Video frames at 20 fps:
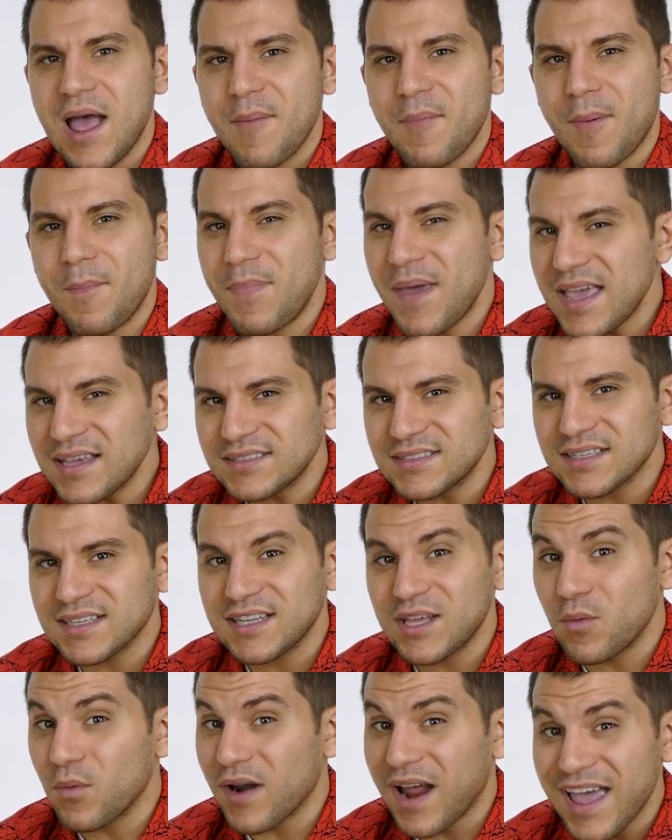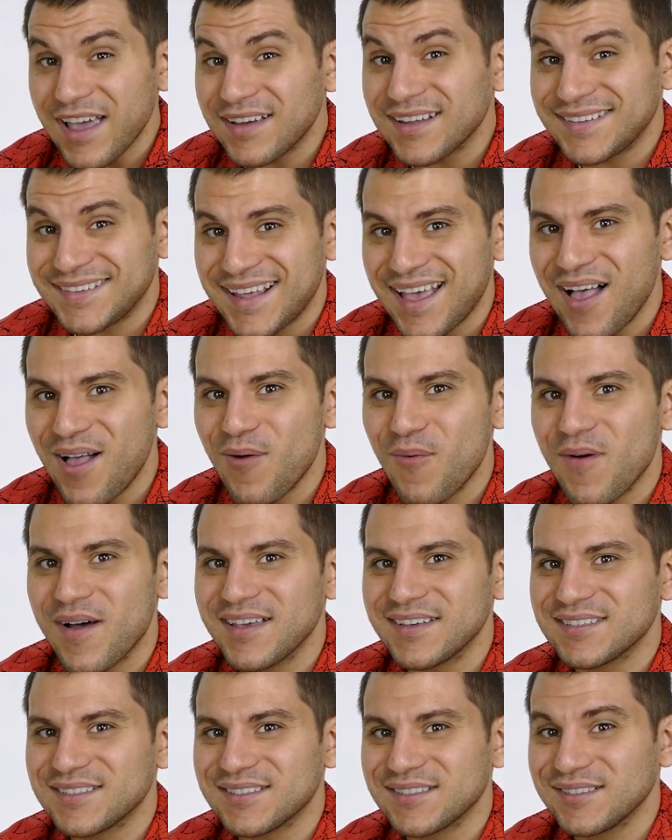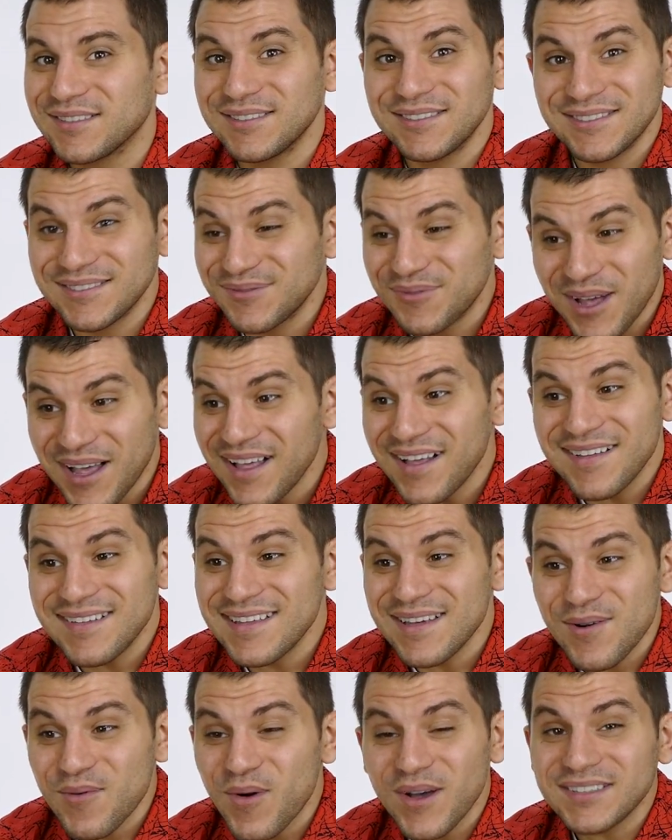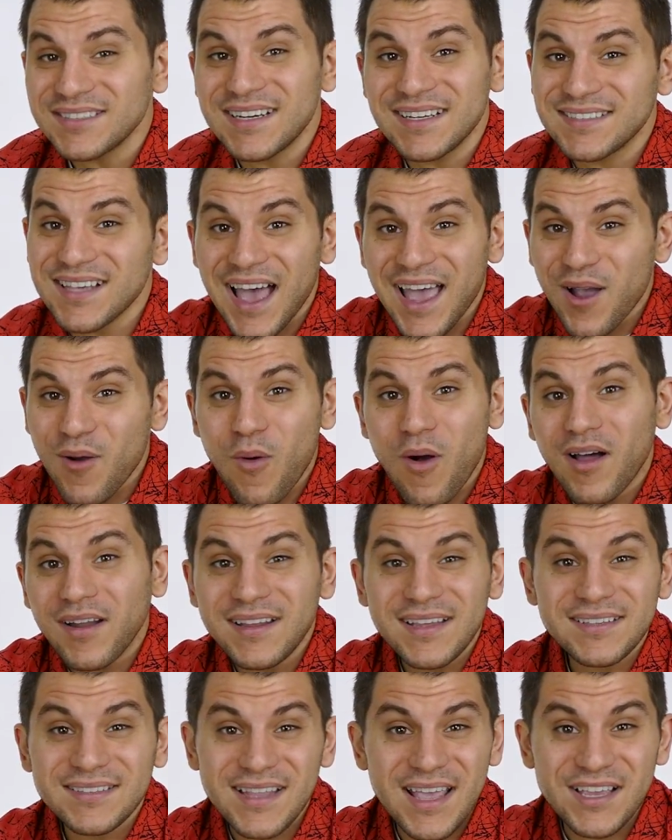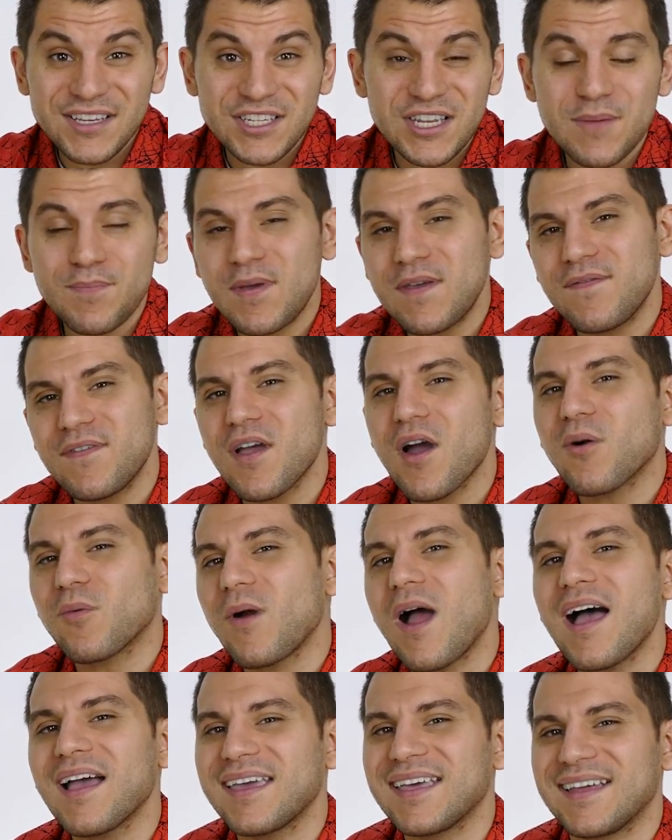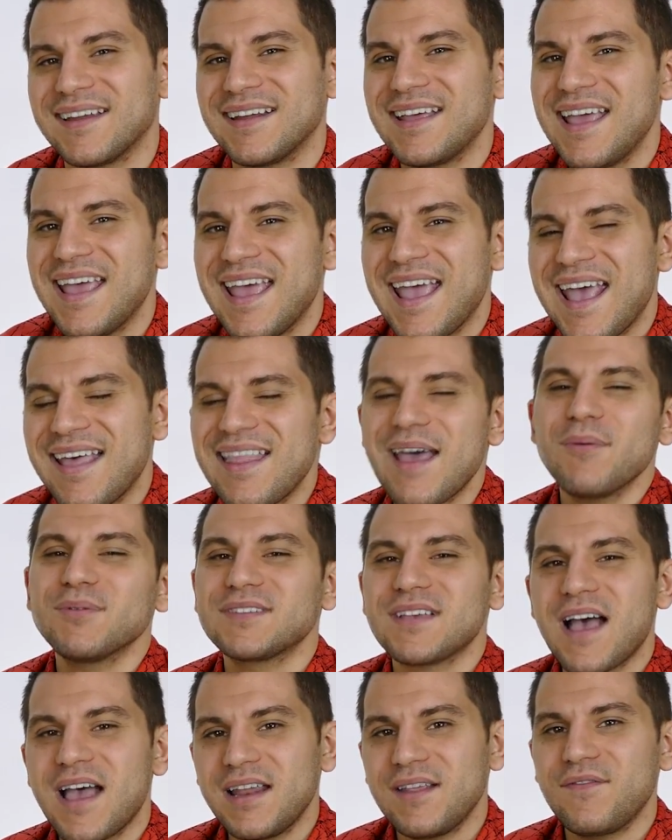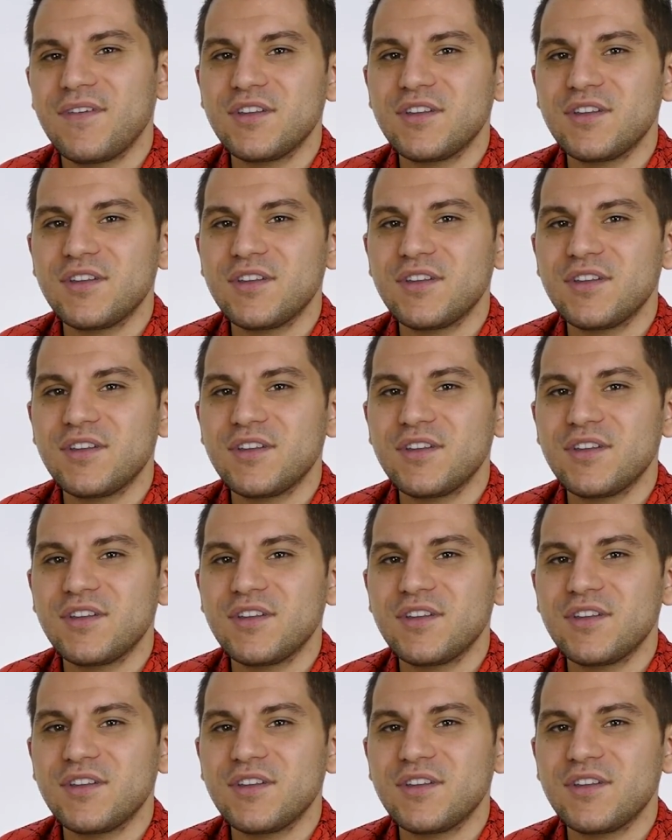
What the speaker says: But basically what I could tell was, well, it wasn't as high quality as the HD PVR Rocket, and that was kind of